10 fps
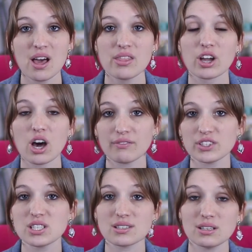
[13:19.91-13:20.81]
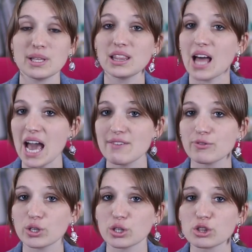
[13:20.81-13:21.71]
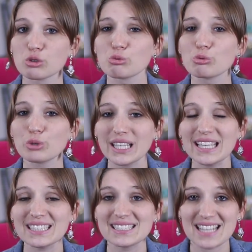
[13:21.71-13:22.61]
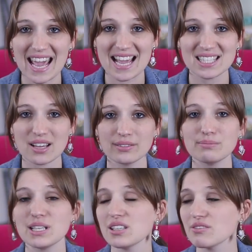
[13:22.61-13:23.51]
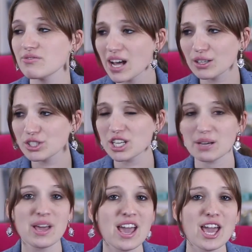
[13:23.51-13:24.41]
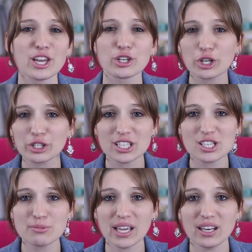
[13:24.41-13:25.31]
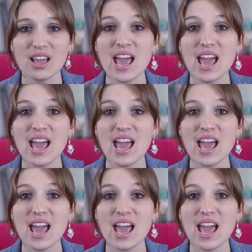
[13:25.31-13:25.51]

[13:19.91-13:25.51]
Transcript: The conference is going to be live for 3 days of amazing fellowship, encouragement,